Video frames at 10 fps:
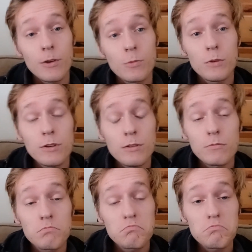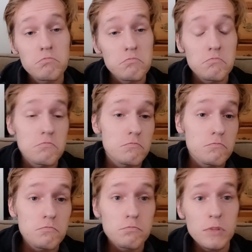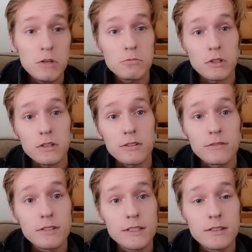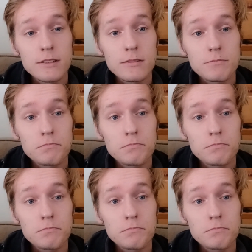would be relatively